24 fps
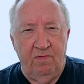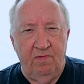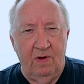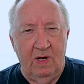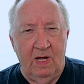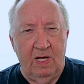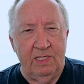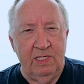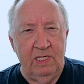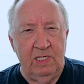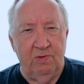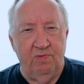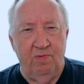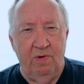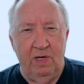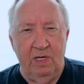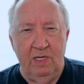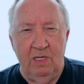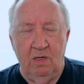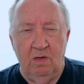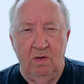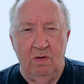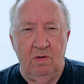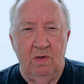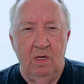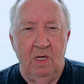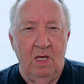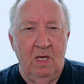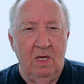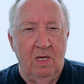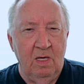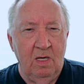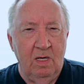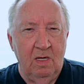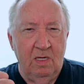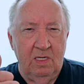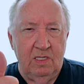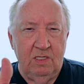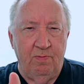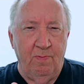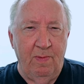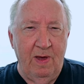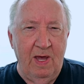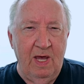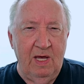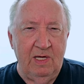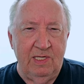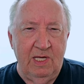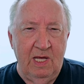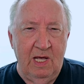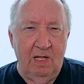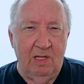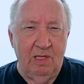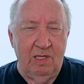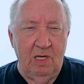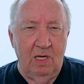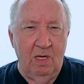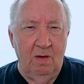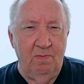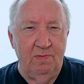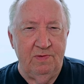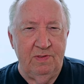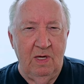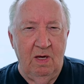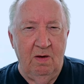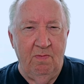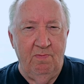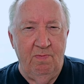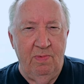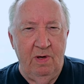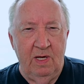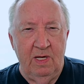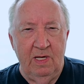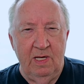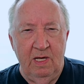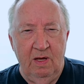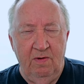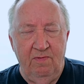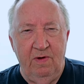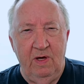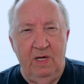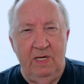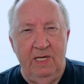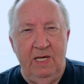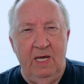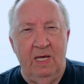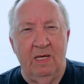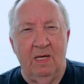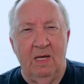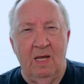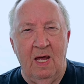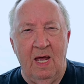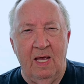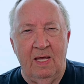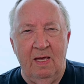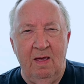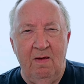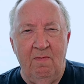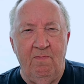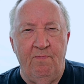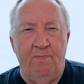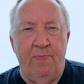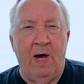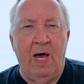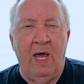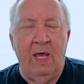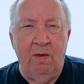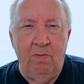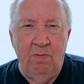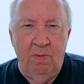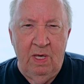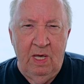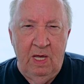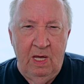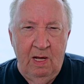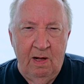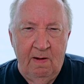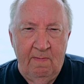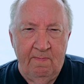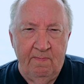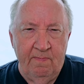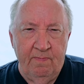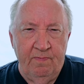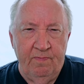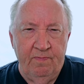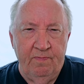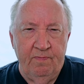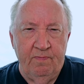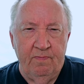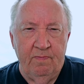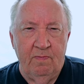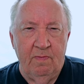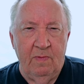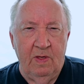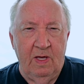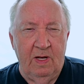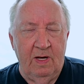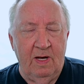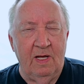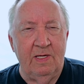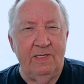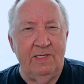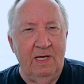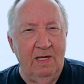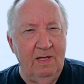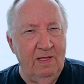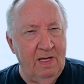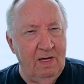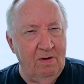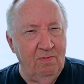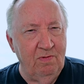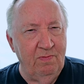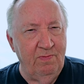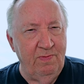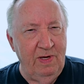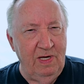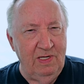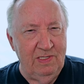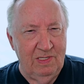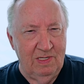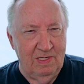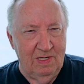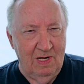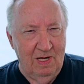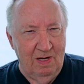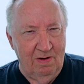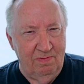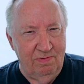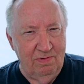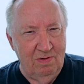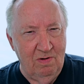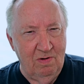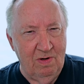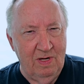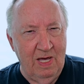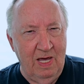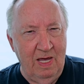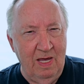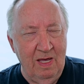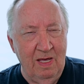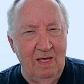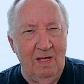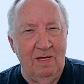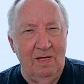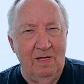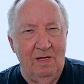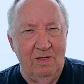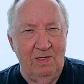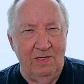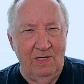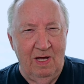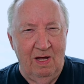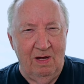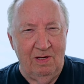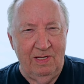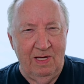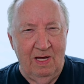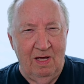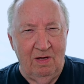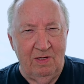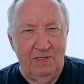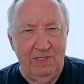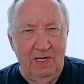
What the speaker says: If you like this video, smash that thumbs up button. If you didn't like it, bite me. And I say that with peace and love. Okay, ciao, ciao.